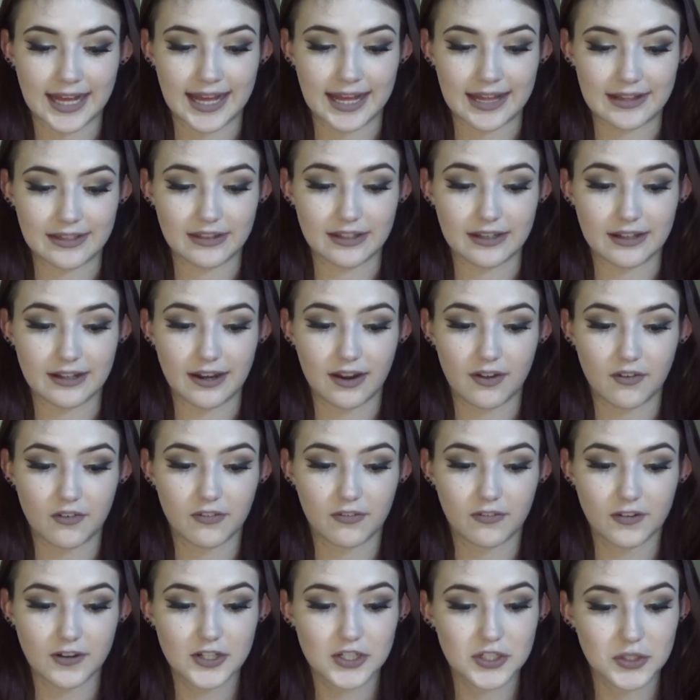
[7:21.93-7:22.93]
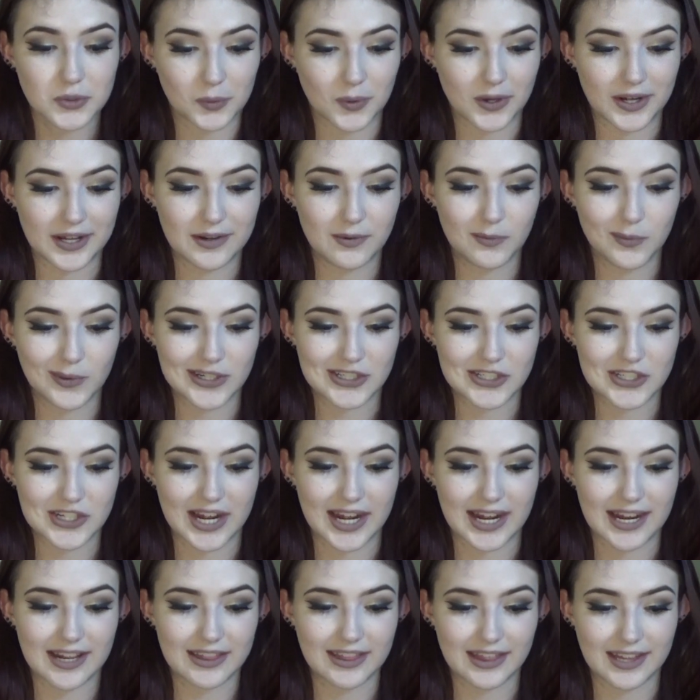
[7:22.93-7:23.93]
And the first one, which
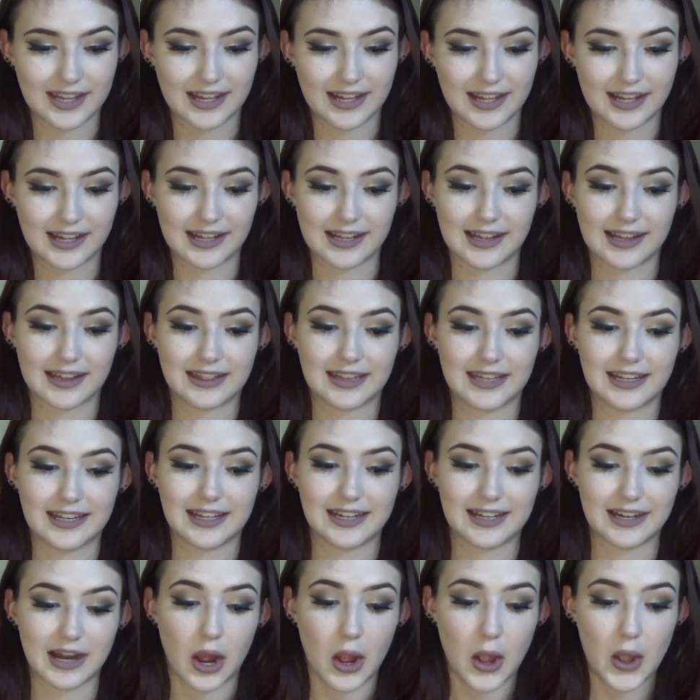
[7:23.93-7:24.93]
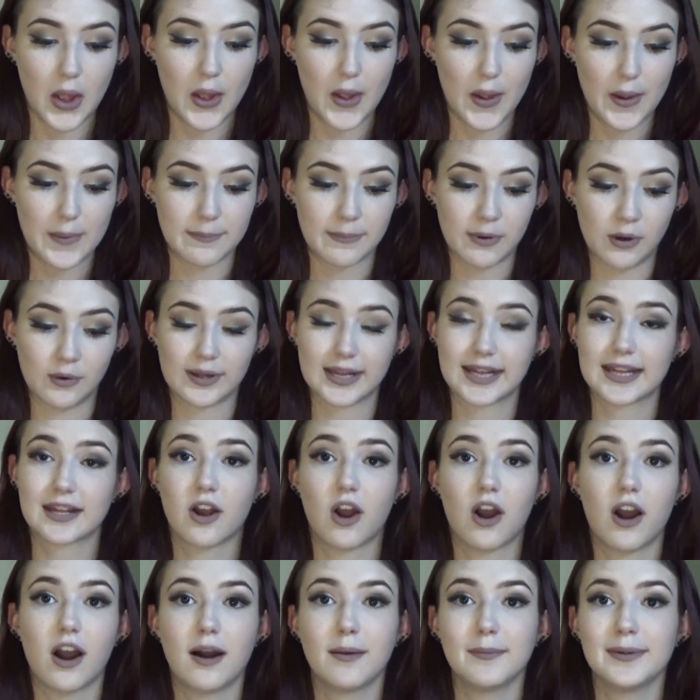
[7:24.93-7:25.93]
I think is the most
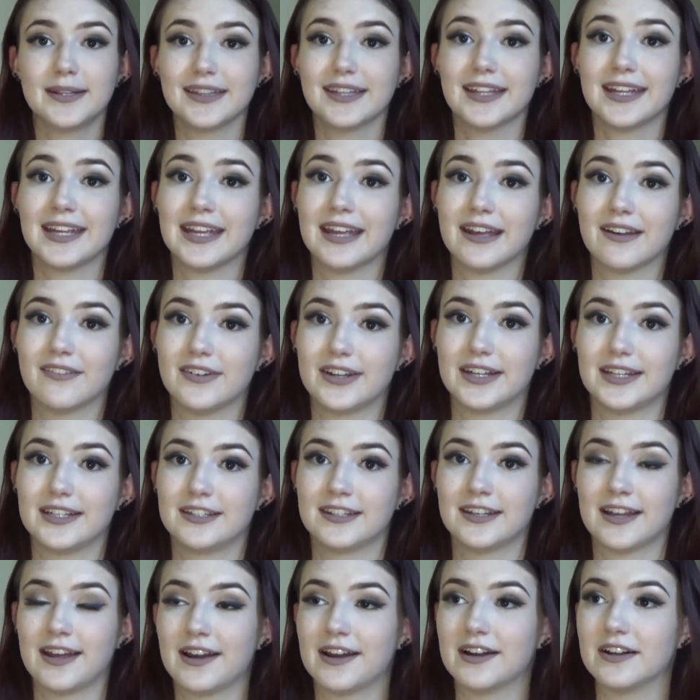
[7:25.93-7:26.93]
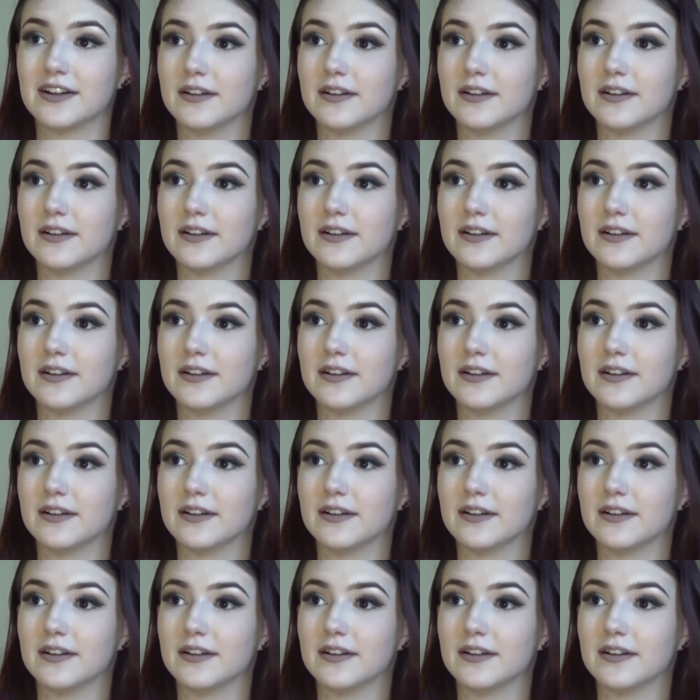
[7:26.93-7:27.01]
commonly given,